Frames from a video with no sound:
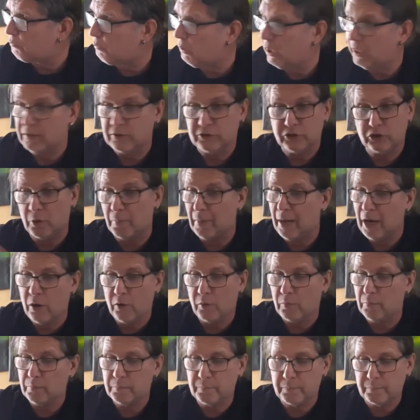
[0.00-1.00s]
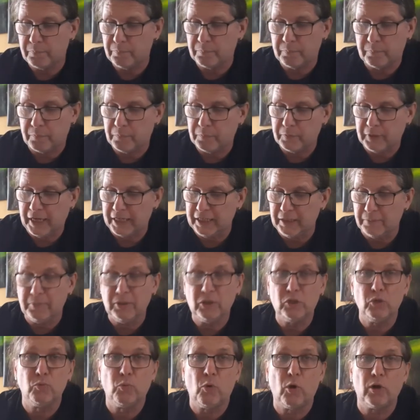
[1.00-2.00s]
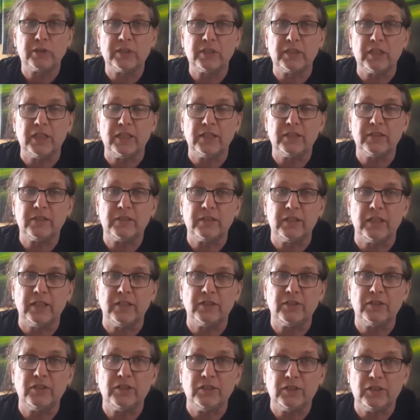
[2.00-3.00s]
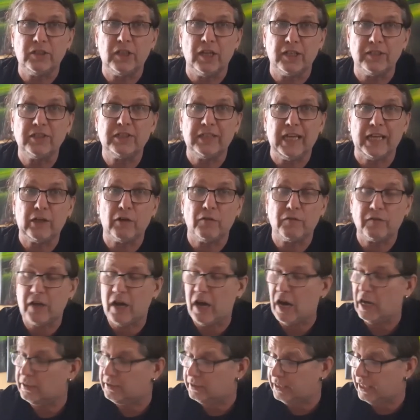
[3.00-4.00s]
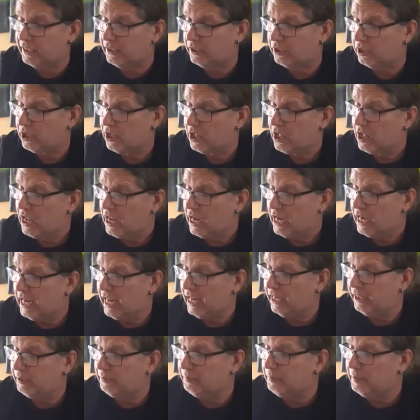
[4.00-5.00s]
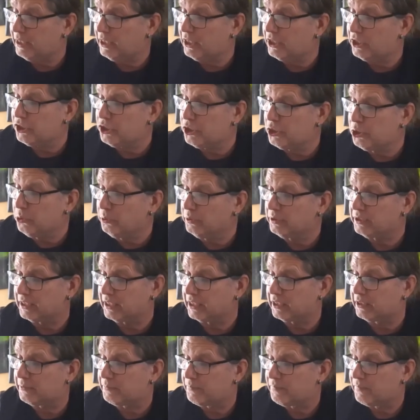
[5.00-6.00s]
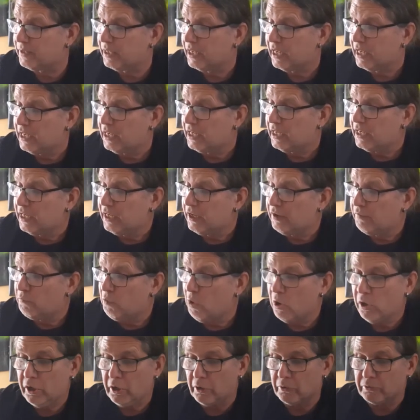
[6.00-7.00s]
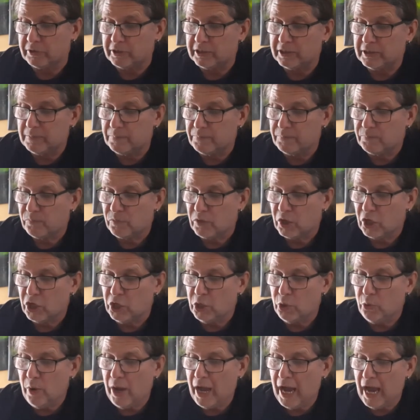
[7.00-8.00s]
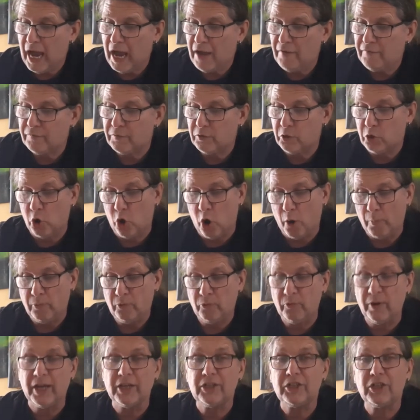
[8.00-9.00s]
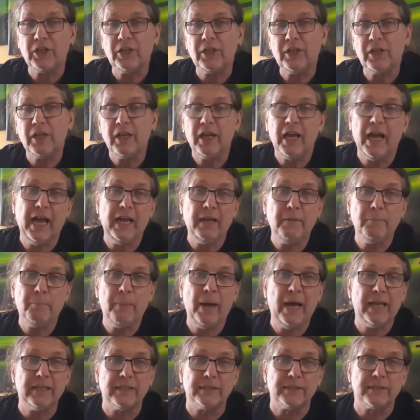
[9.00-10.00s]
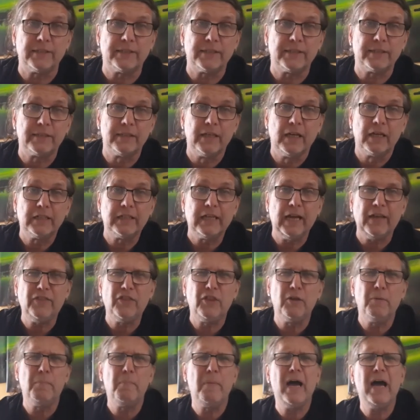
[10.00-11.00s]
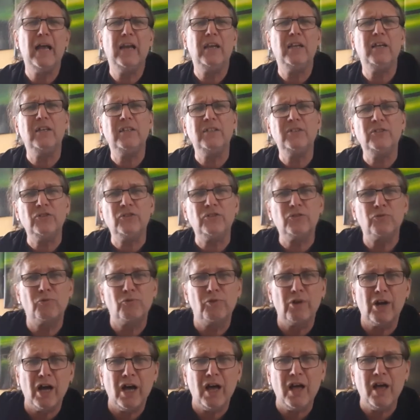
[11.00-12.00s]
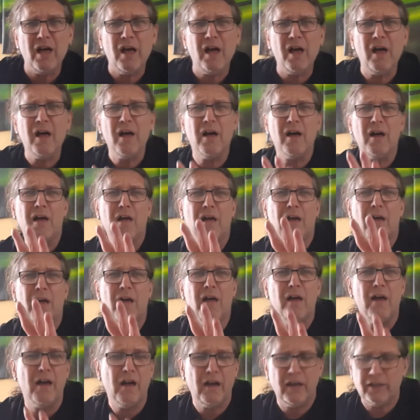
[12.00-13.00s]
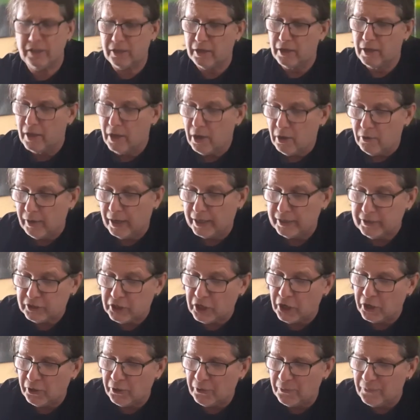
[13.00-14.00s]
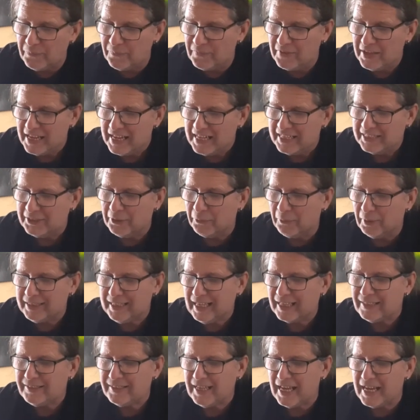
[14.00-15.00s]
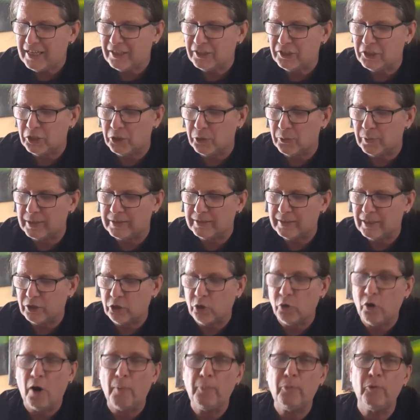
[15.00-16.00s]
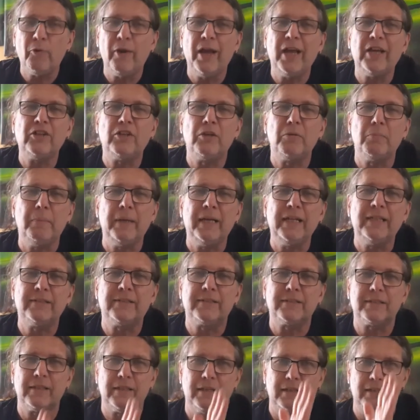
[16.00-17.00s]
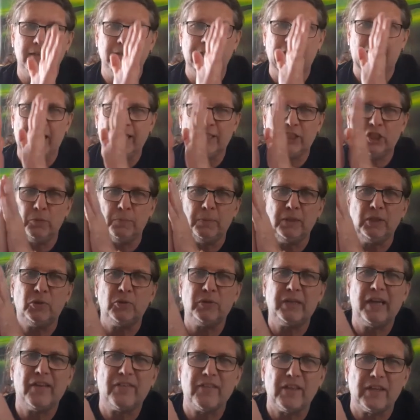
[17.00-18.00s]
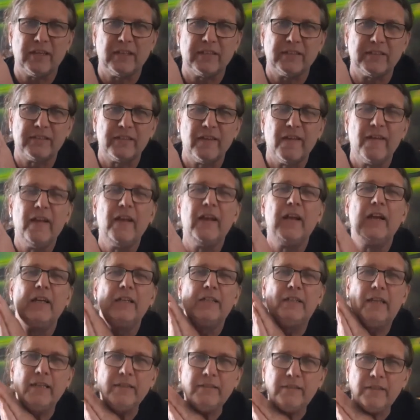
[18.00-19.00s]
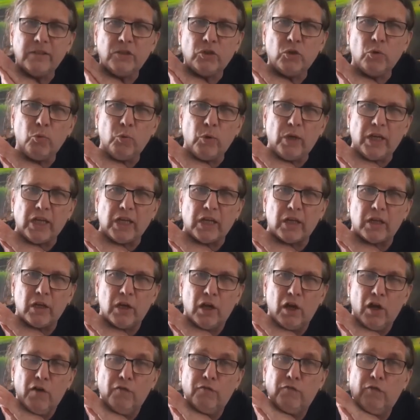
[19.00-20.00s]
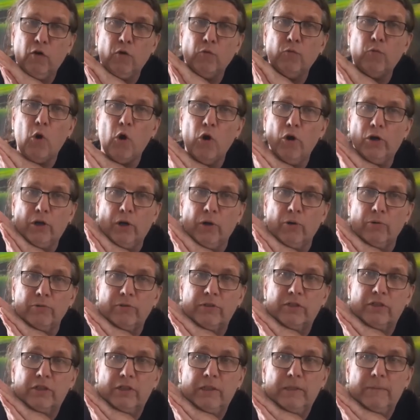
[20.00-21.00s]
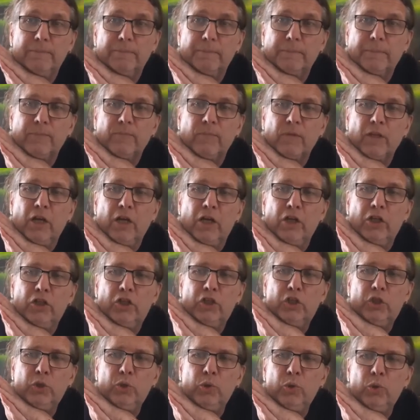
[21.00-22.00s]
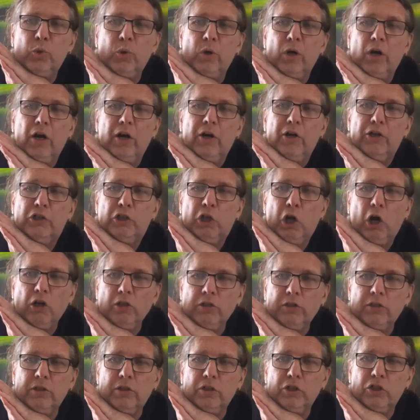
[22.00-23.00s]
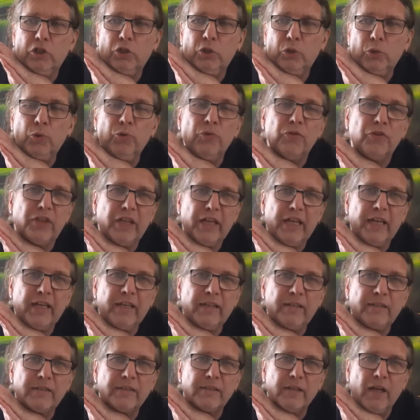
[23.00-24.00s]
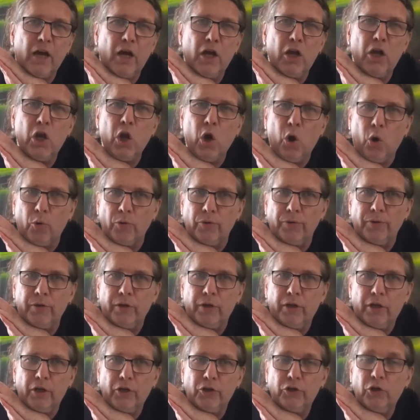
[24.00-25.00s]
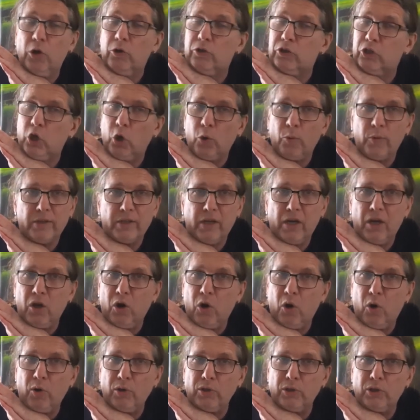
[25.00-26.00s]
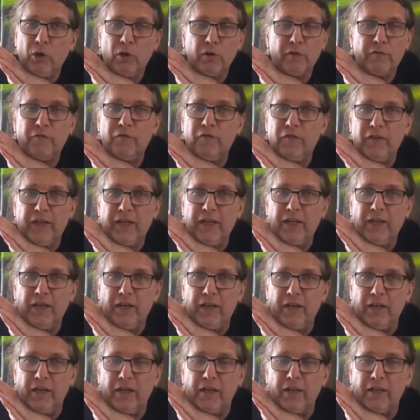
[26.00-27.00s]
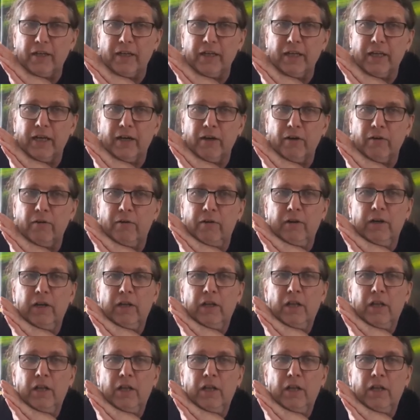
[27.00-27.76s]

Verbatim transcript: well somehow getting me towards these these this deck of cards and letting me use it. Virgos, you have cooperation and balance. Get the balance right, right? So, so what they're saying to you is cooperation means there has to be togetherness. This is the week for Virgos to not do things alone, not go it alone, not feel, you know,